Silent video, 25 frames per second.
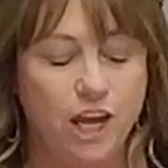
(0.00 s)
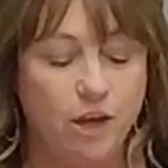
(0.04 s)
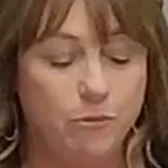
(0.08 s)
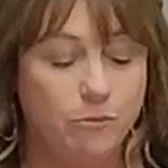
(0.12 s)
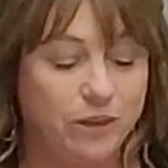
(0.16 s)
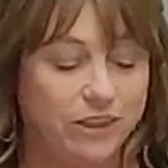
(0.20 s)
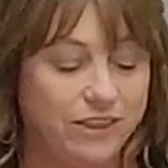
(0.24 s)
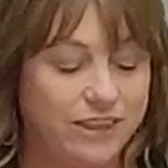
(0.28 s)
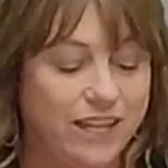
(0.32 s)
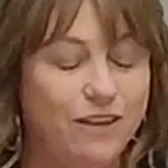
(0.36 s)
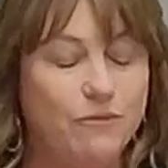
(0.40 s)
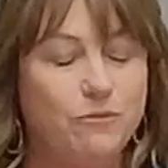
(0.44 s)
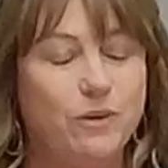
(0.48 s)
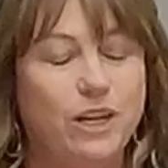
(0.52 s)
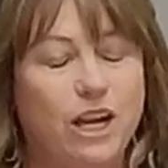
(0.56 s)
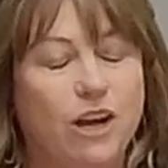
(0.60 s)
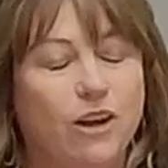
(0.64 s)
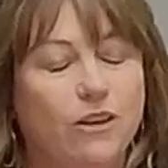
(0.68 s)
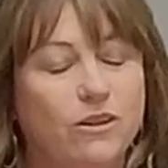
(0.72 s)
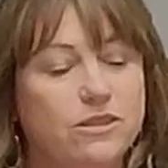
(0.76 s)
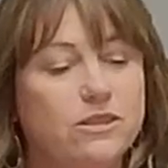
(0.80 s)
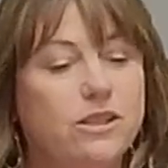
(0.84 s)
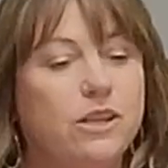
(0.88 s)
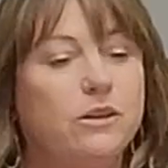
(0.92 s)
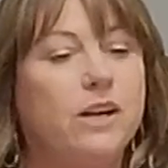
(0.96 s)
but then we
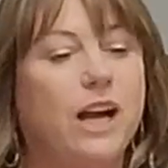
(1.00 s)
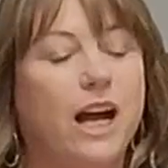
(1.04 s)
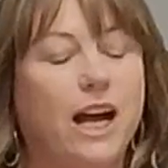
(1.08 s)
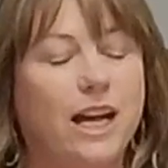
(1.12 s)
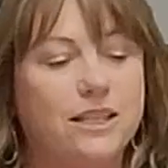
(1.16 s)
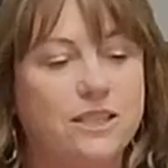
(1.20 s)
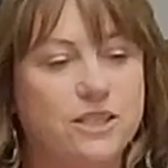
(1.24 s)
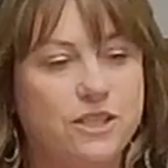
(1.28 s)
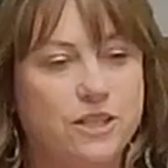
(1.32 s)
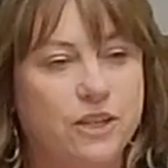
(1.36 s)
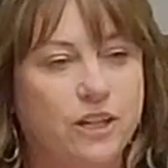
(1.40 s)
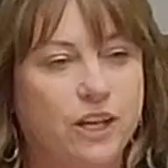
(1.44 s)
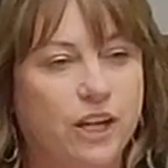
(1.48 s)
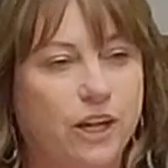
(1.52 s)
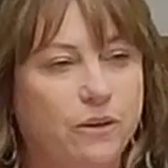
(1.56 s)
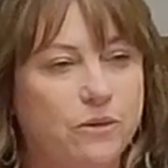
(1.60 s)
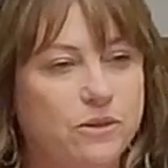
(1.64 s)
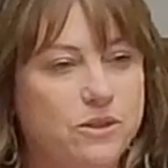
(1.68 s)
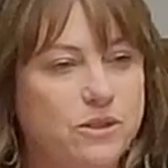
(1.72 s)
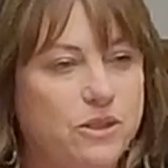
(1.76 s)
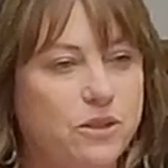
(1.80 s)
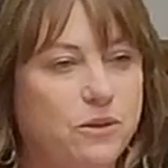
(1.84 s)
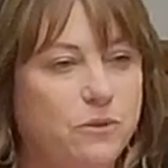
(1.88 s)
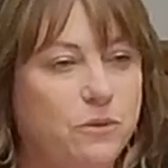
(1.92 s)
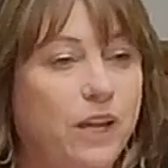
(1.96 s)
also got to go
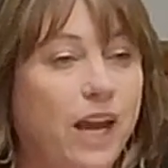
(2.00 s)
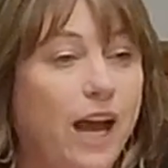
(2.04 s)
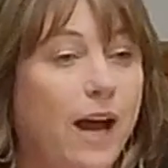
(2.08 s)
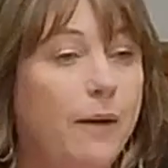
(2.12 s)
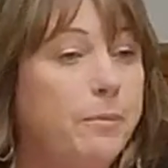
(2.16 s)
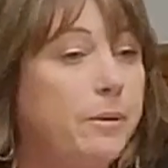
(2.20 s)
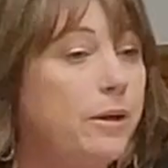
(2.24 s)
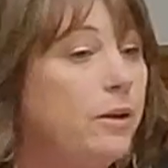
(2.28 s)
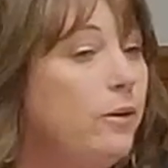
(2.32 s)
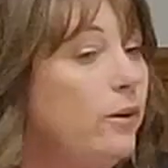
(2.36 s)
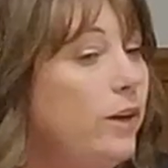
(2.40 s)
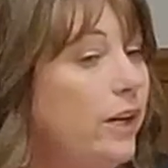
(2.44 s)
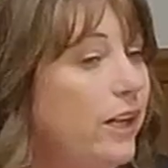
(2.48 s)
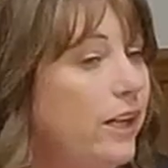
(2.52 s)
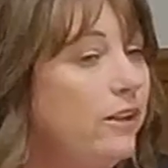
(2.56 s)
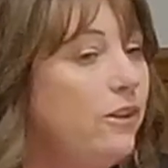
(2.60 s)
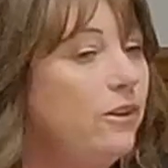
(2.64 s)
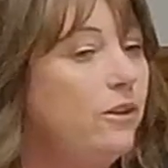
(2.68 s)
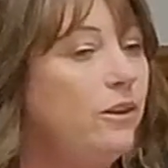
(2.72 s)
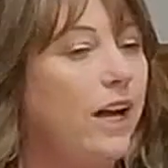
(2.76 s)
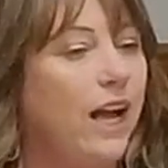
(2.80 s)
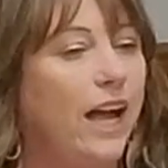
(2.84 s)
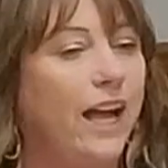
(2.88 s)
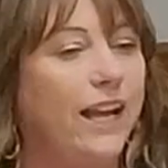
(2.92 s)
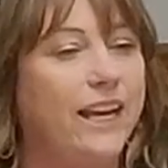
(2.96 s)
to Capitol
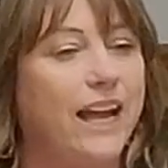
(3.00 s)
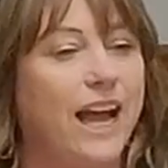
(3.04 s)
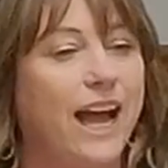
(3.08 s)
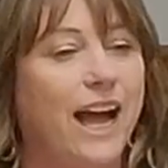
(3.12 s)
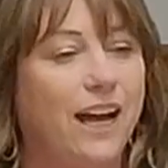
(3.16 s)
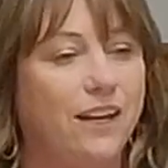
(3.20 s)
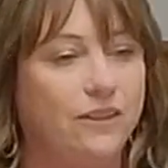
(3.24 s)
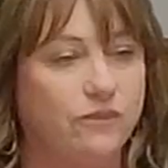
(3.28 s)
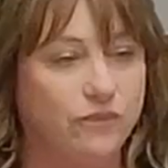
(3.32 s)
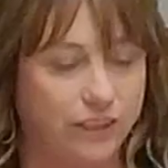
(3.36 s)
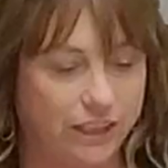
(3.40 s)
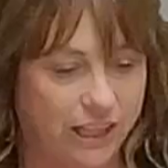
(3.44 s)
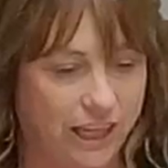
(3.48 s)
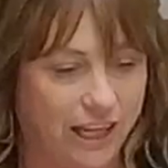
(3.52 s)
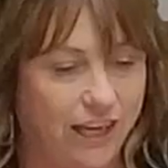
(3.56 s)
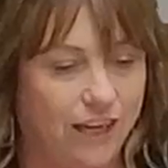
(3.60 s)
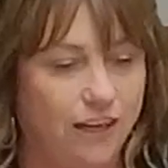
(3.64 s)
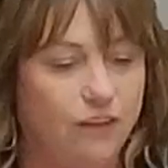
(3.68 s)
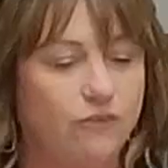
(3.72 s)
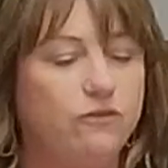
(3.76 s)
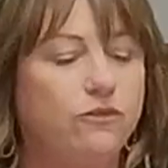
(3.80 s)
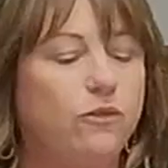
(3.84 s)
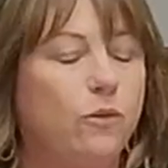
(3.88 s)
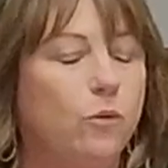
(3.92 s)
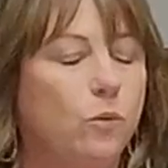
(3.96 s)
Hill and
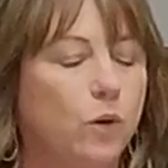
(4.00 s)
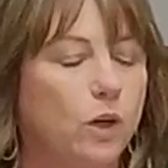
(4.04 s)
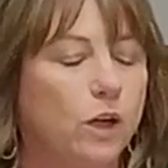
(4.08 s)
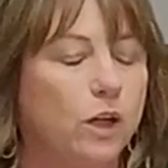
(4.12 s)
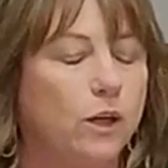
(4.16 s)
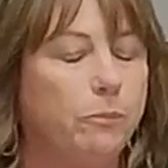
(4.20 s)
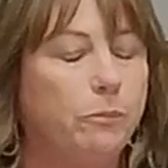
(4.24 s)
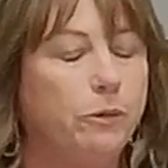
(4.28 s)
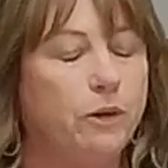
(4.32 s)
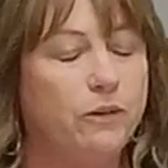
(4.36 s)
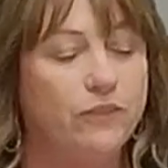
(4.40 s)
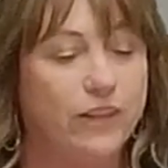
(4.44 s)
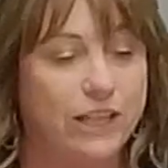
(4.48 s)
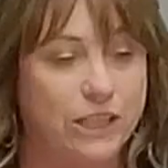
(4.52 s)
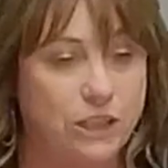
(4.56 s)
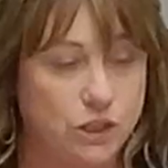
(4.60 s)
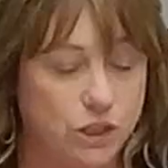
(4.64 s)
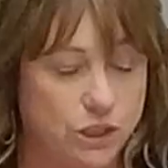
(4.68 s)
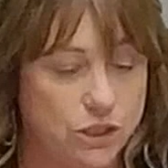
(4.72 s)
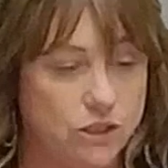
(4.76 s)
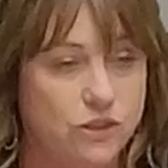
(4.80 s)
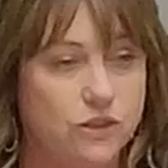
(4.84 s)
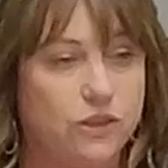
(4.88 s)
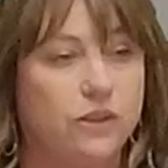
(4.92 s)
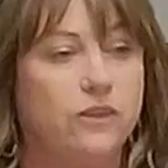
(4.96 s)
advocate for
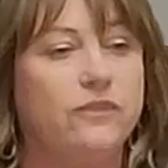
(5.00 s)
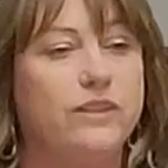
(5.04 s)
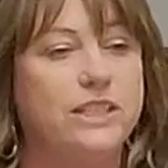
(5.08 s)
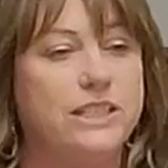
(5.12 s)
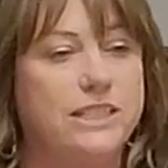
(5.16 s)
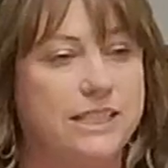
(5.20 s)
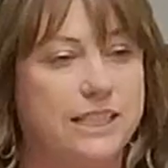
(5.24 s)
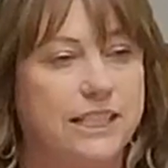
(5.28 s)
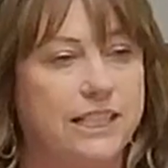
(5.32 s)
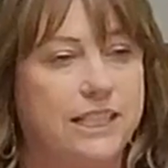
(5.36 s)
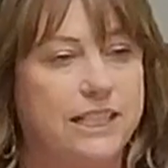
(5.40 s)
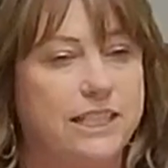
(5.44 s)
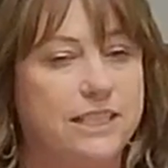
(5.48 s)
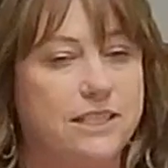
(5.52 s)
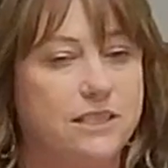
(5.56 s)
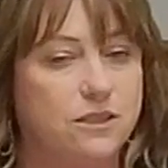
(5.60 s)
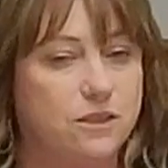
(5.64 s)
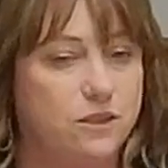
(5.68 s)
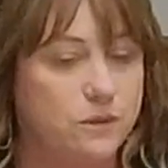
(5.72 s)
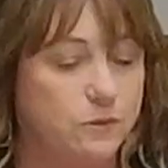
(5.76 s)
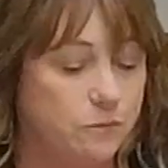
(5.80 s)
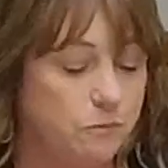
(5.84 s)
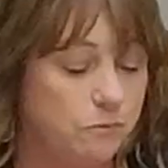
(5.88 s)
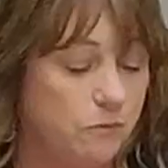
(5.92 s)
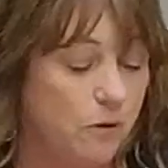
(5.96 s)
prevention
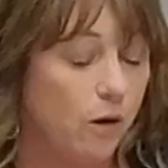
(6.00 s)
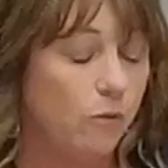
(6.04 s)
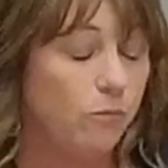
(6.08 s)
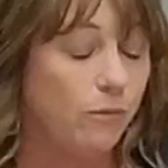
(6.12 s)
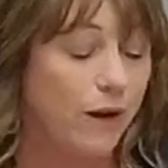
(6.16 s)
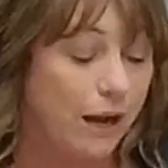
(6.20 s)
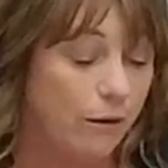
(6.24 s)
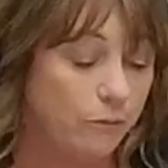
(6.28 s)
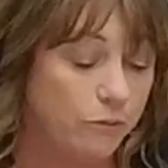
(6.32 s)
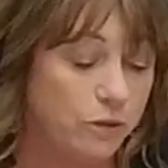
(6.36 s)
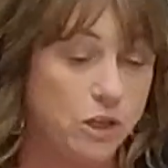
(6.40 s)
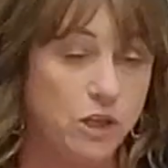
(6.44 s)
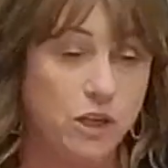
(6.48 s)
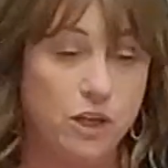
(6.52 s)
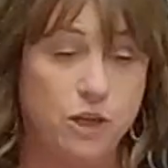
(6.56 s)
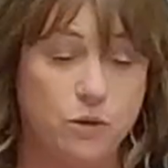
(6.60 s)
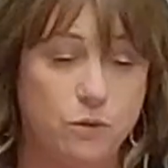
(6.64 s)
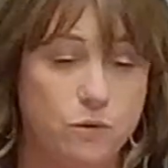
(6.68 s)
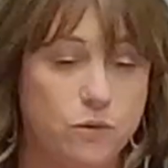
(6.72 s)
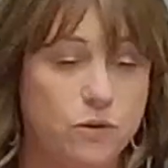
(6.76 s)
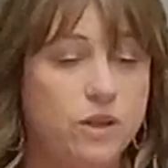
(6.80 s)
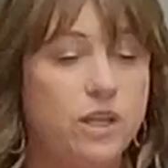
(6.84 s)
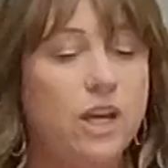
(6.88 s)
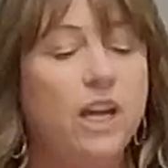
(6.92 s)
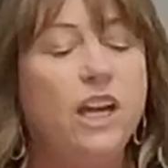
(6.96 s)
services around
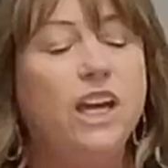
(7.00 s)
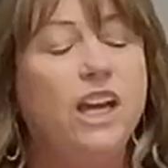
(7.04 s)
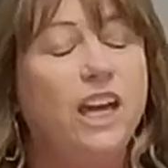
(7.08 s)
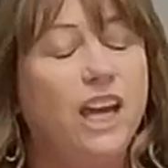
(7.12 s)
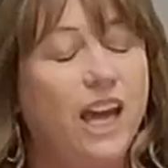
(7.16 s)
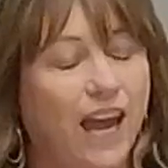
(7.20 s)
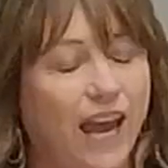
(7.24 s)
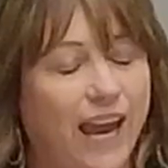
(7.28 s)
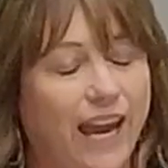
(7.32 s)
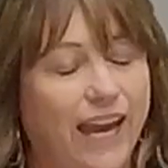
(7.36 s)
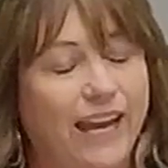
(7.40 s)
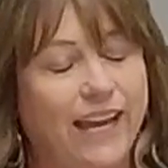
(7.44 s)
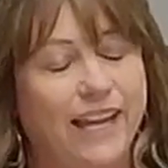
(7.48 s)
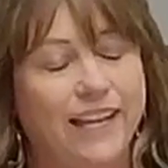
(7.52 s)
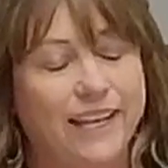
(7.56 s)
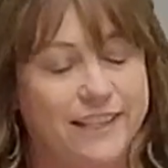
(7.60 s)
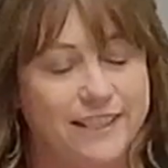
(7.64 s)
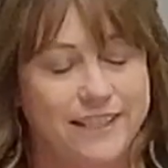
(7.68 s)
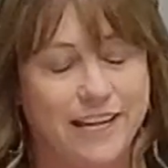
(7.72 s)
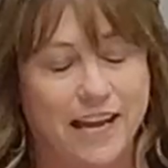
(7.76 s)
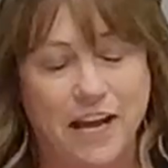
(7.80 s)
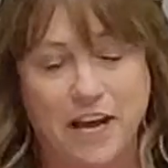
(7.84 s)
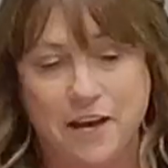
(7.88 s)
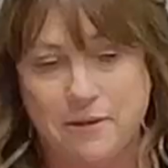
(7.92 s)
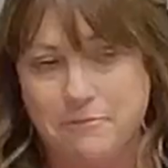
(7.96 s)
youth and
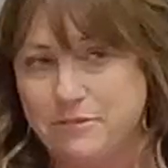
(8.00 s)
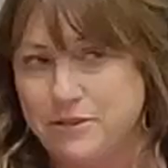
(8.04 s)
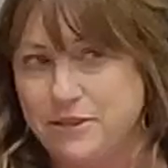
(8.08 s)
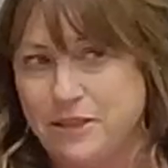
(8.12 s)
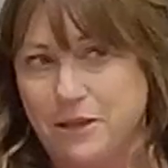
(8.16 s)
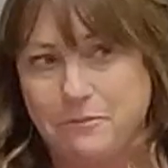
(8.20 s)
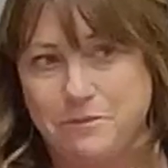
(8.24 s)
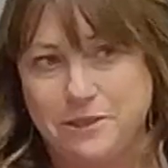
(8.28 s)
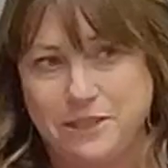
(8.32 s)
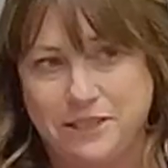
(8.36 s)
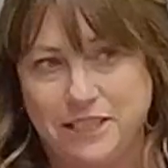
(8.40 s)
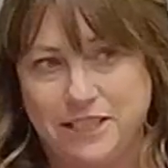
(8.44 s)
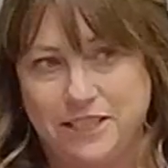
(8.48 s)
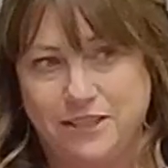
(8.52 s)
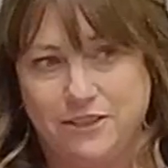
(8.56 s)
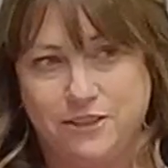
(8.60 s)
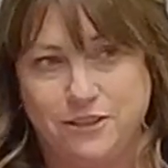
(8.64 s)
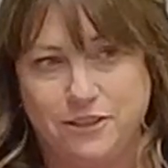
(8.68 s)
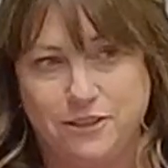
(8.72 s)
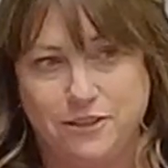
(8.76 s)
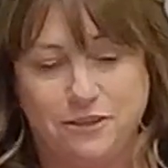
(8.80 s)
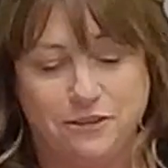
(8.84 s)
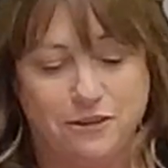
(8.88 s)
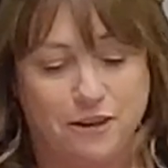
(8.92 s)
substance